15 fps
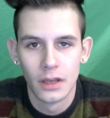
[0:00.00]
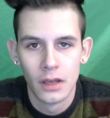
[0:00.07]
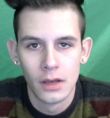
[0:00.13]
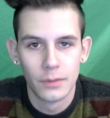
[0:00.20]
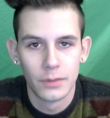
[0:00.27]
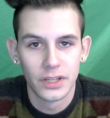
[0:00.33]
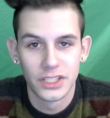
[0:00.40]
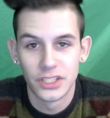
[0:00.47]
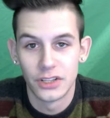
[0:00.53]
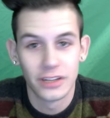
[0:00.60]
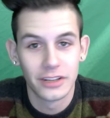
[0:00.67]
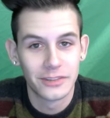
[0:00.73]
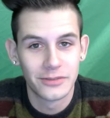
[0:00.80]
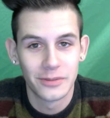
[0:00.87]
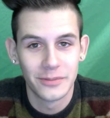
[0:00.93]
But you
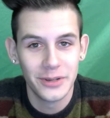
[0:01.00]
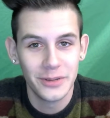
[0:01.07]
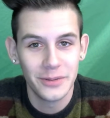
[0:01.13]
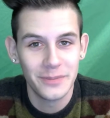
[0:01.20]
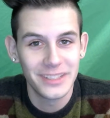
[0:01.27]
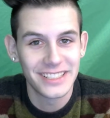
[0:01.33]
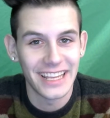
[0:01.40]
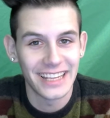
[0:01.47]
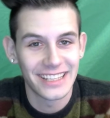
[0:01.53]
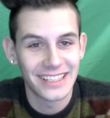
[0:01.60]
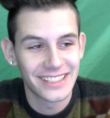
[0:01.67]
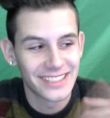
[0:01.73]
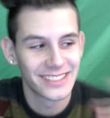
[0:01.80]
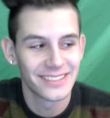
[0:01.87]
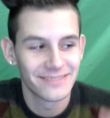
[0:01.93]
learn from your
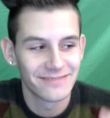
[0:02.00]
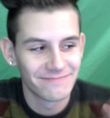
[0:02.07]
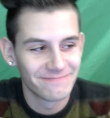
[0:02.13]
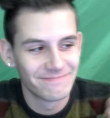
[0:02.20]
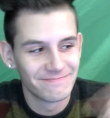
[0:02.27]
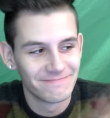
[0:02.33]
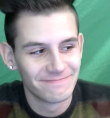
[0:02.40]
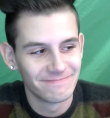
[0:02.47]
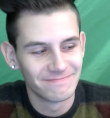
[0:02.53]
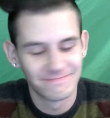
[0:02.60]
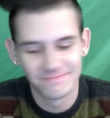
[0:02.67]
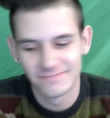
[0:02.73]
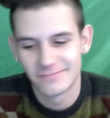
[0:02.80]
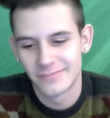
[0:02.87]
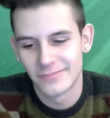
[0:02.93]
mistakes.
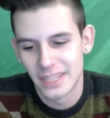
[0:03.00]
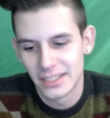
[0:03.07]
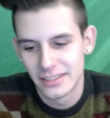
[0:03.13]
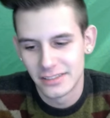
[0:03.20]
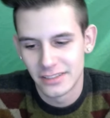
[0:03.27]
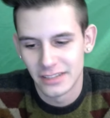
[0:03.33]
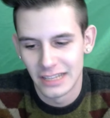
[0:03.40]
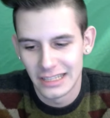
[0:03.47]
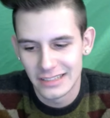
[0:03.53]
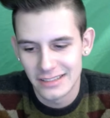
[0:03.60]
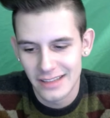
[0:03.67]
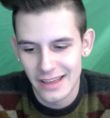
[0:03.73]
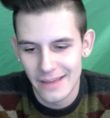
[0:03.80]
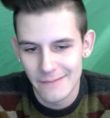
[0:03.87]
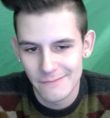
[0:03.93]
So that's that.